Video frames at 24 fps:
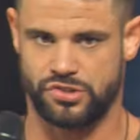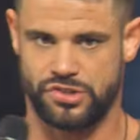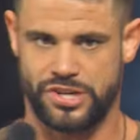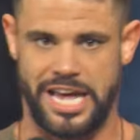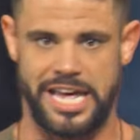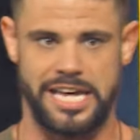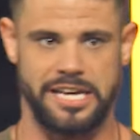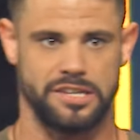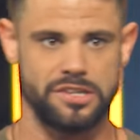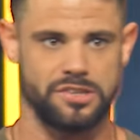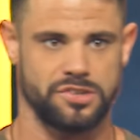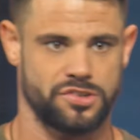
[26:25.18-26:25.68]

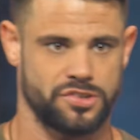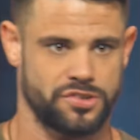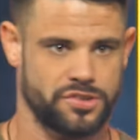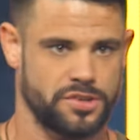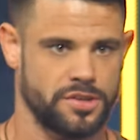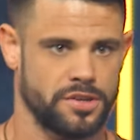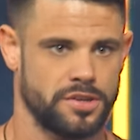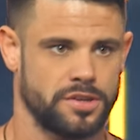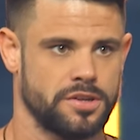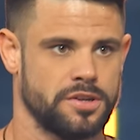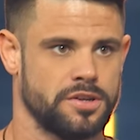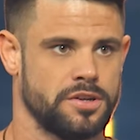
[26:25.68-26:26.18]

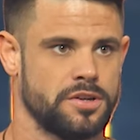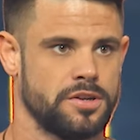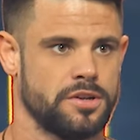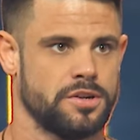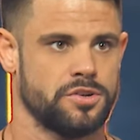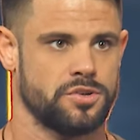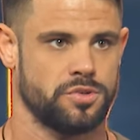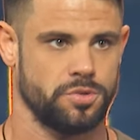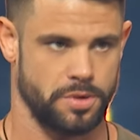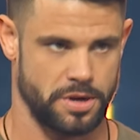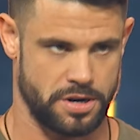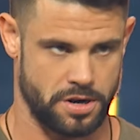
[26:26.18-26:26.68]
change
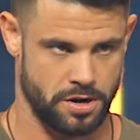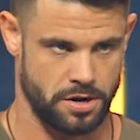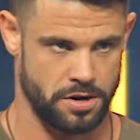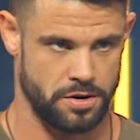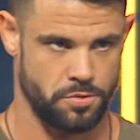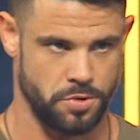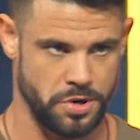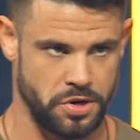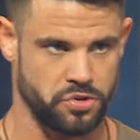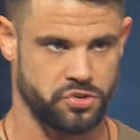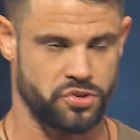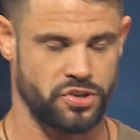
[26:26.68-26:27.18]
to occur.
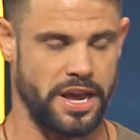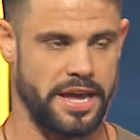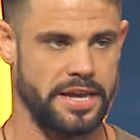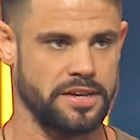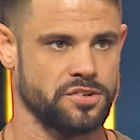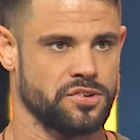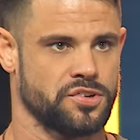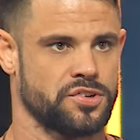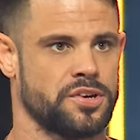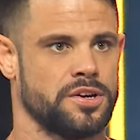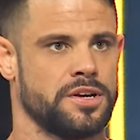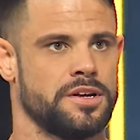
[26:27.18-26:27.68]
Real
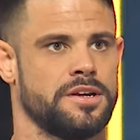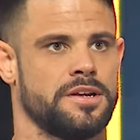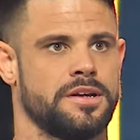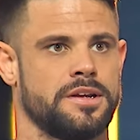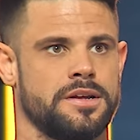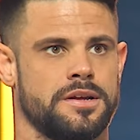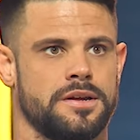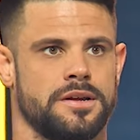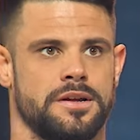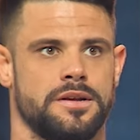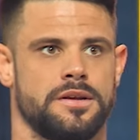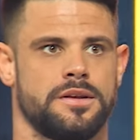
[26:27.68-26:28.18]
change,
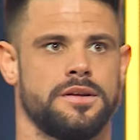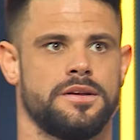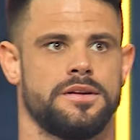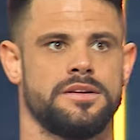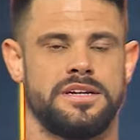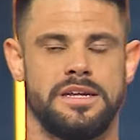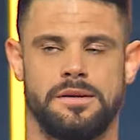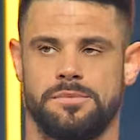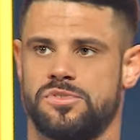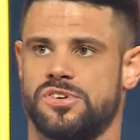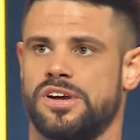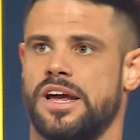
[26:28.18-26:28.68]

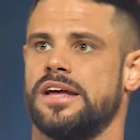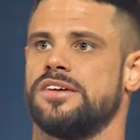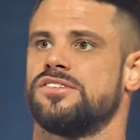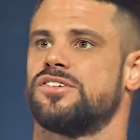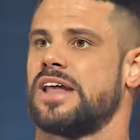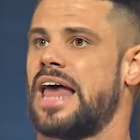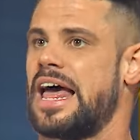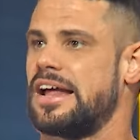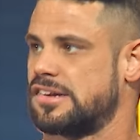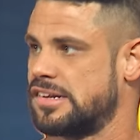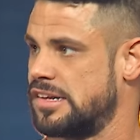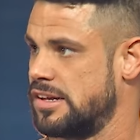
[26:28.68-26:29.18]
deep
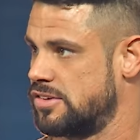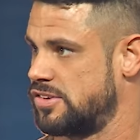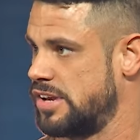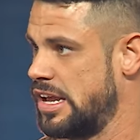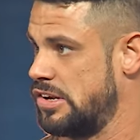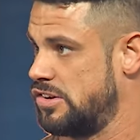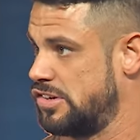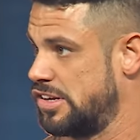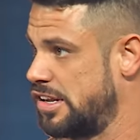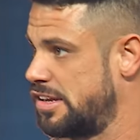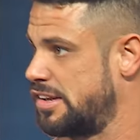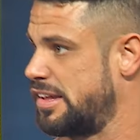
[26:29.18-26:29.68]
change, lasting
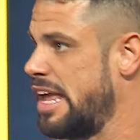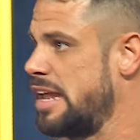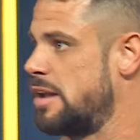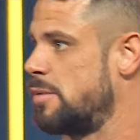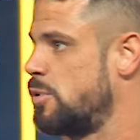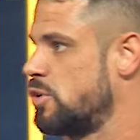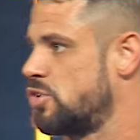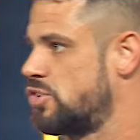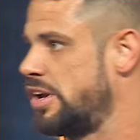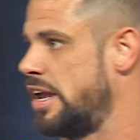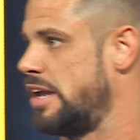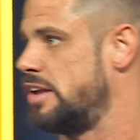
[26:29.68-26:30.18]
change,
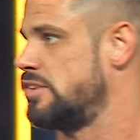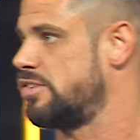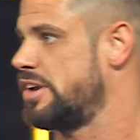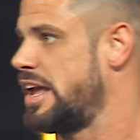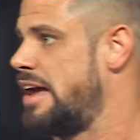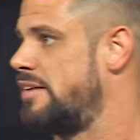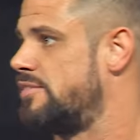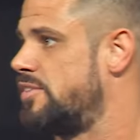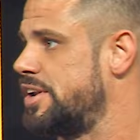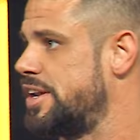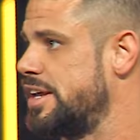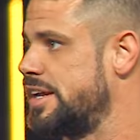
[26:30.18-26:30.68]
sustainable change,
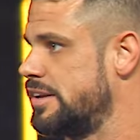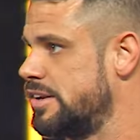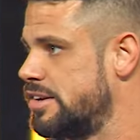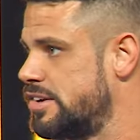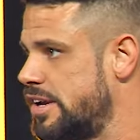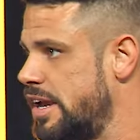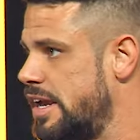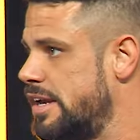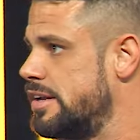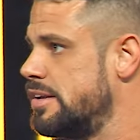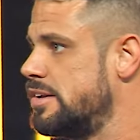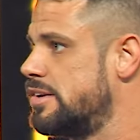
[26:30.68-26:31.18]
evident
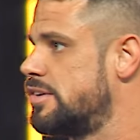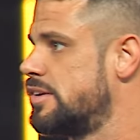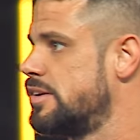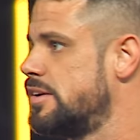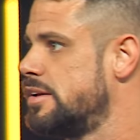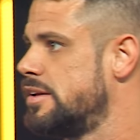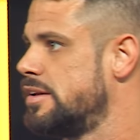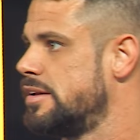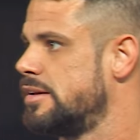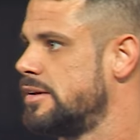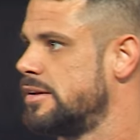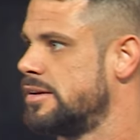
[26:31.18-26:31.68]
change.
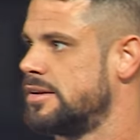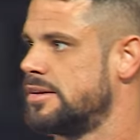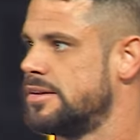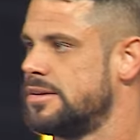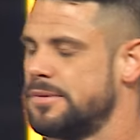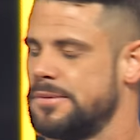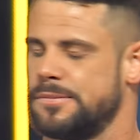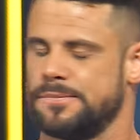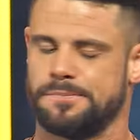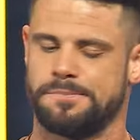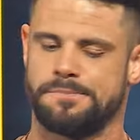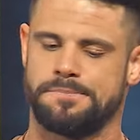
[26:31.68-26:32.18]

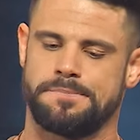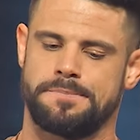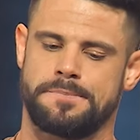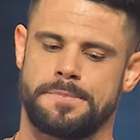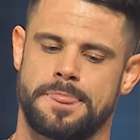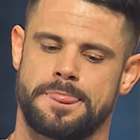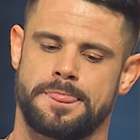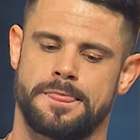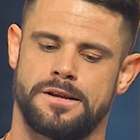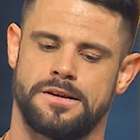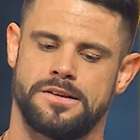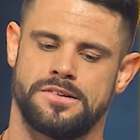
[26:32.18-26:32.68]

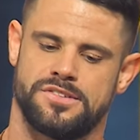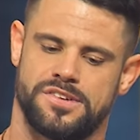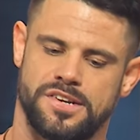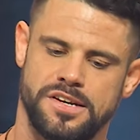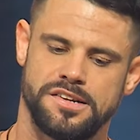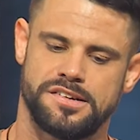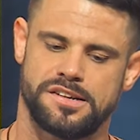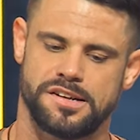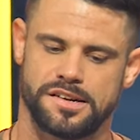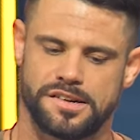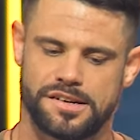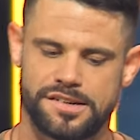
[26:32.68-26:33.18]

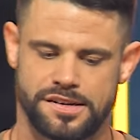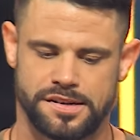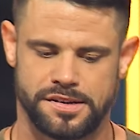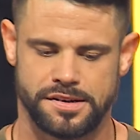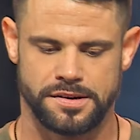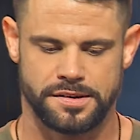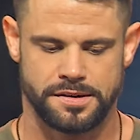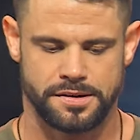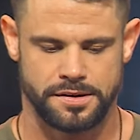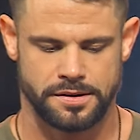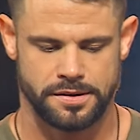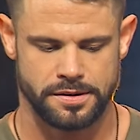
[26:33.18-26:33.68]

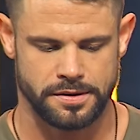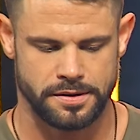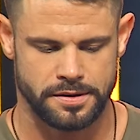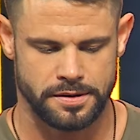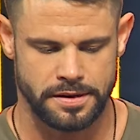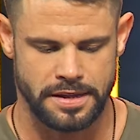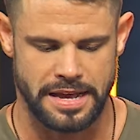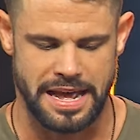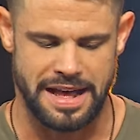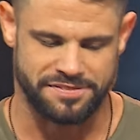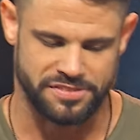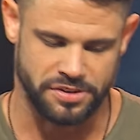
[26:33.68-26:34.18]
Jesus,
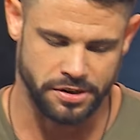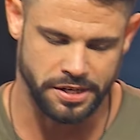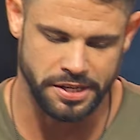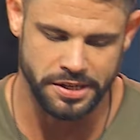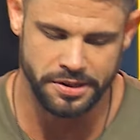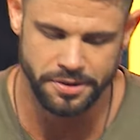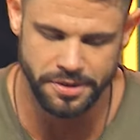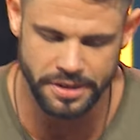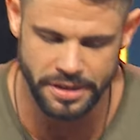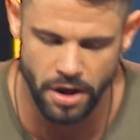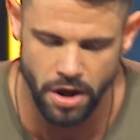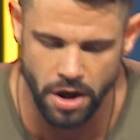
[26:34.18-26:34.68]
after
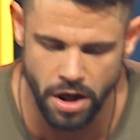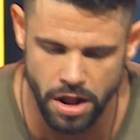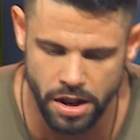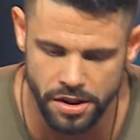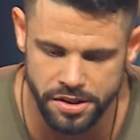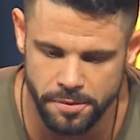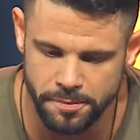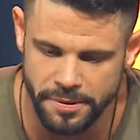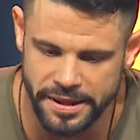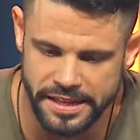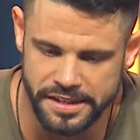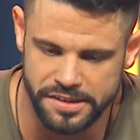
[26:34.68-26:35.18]
hearing all
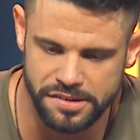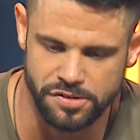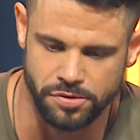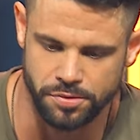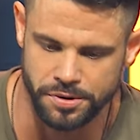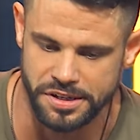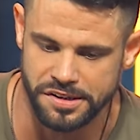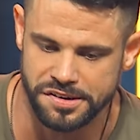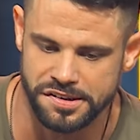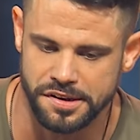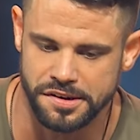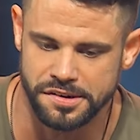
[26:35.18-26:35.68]
the man's
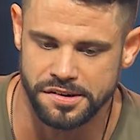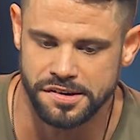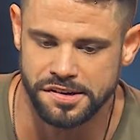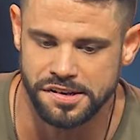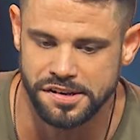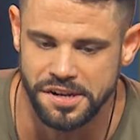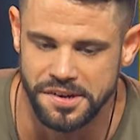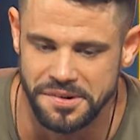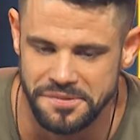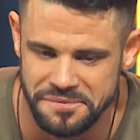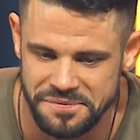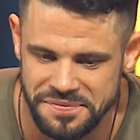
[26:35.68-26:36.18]

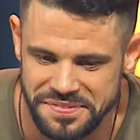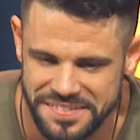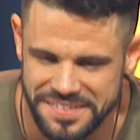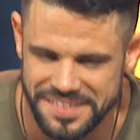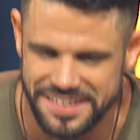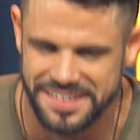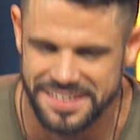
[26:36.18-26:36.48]
reasons,